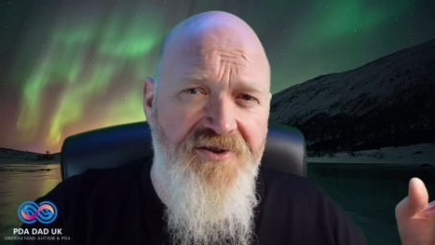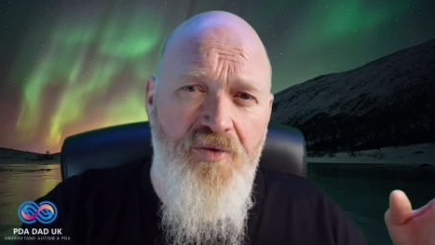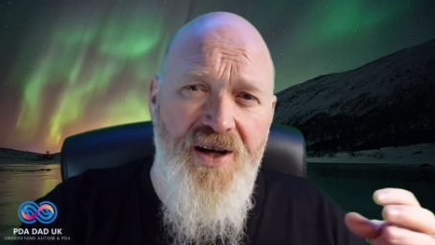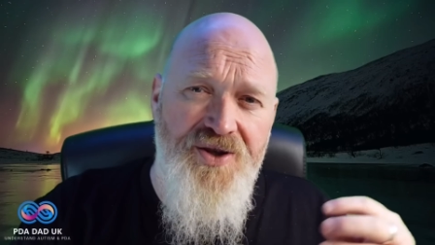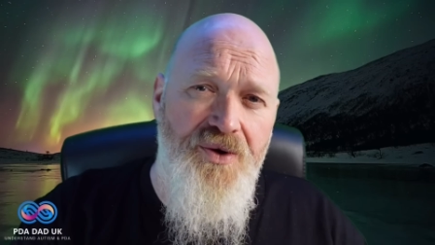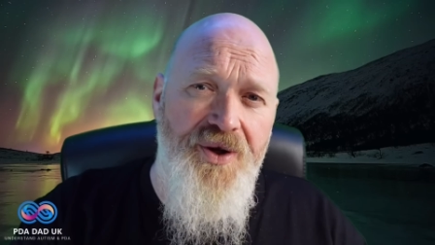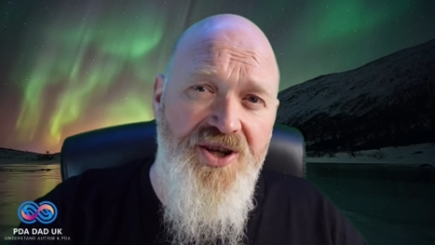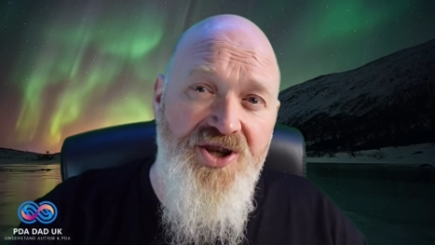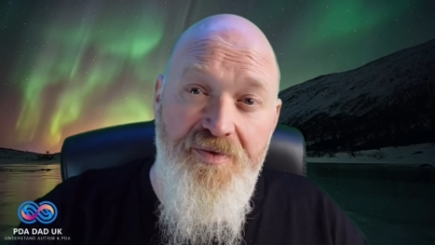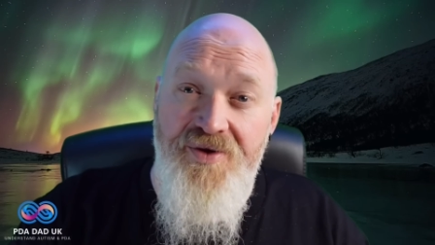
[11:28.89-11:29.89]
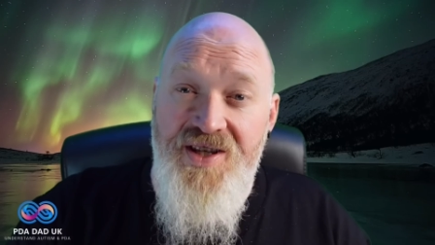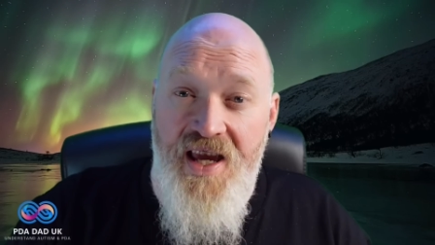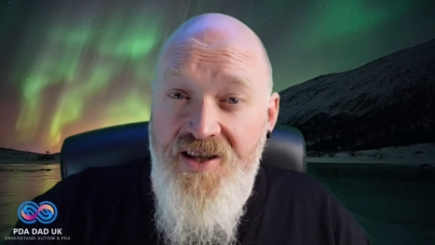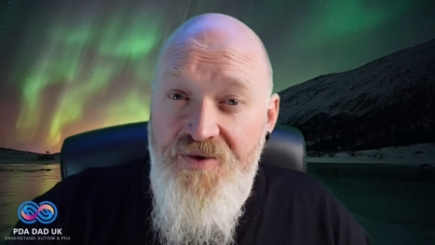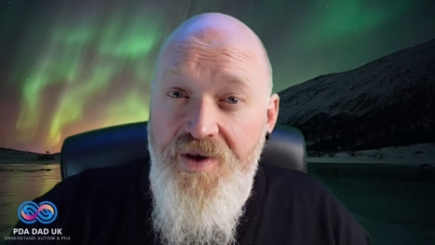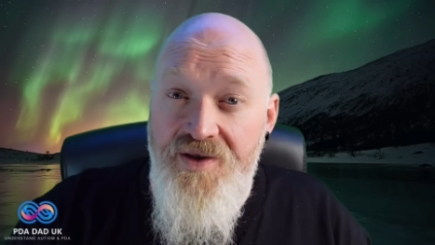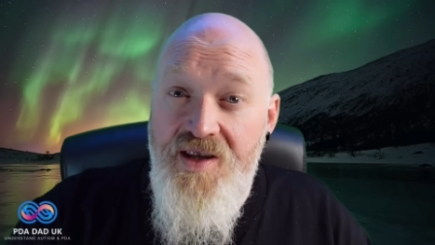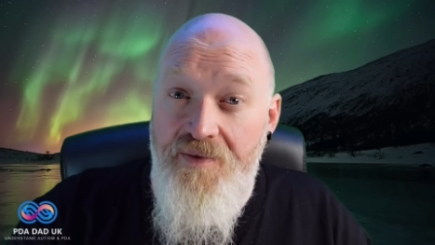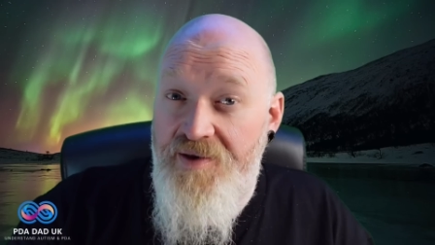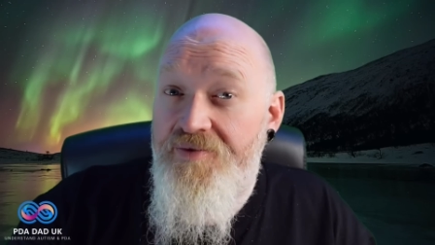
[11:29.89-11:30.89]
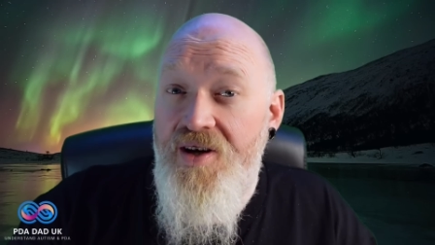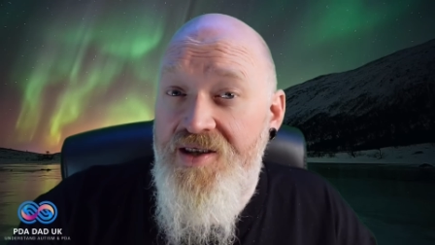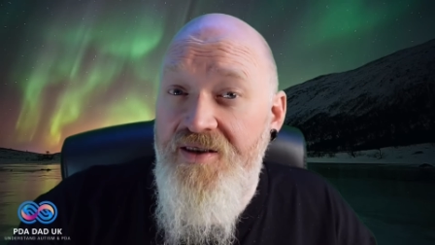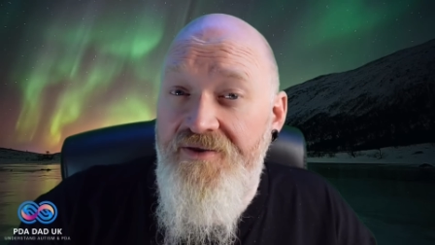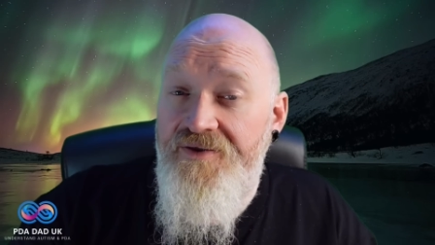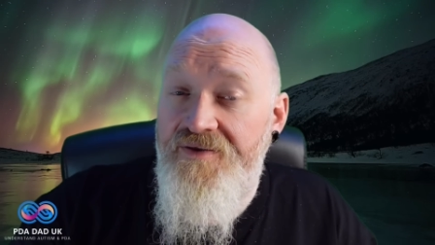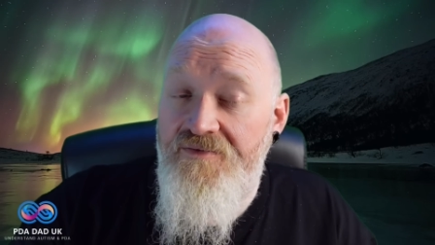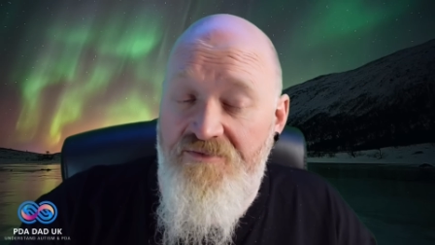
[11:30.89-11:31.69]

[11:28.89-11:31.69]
For my daughter, she presents with some depressive